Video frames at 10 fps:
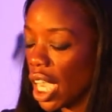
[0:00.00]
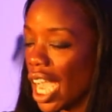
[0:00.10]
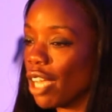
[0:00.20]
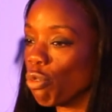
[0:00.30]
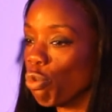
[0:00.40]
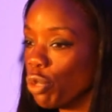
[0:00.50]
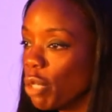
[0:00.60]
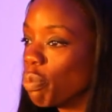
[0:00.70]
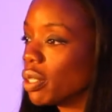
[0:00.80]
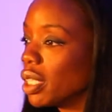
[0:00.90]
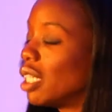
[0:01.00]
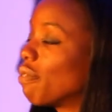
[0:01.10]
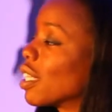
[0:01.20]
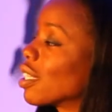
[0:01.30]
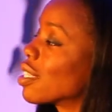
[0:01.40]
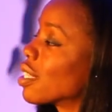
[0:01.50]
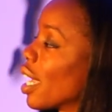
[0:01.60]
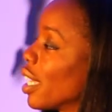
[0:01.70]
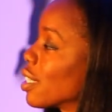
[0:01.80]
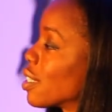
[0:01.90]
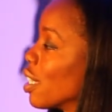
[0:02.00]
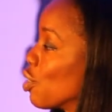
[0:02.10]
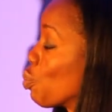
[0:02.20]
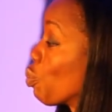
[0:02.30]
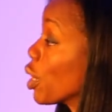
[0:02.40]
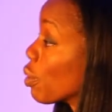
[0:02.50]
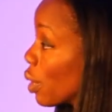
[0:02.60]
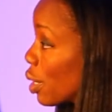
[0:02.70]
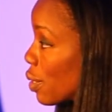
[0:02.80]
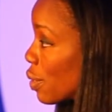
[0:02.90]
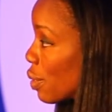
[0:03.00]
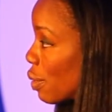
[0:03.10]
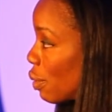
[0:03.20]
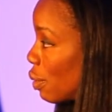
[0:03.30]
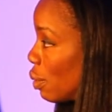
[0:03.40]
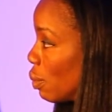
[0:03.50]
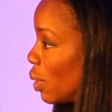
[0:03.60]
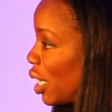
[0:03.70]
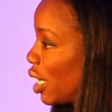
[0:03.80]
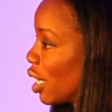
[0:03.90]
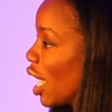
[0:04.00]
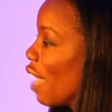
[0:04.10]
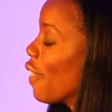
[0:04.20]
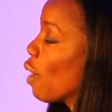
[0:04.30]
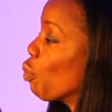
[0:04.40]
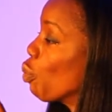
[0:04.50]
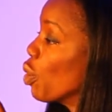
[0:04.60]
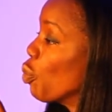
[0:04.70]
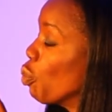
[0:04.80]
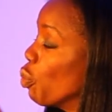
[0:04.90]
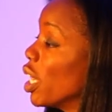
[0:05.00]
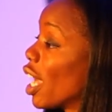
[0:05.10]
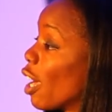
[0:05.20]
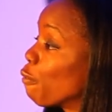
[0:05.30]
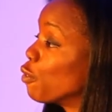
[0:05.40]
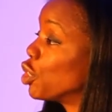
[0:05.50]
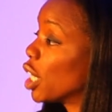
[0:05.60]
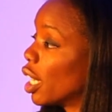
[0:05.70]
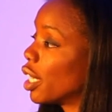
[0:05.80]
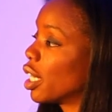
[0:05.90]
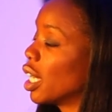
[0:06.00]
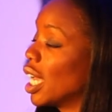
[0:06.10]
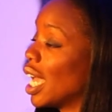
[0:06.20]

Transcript: and we believe that this science is rigorous, right, and that we have done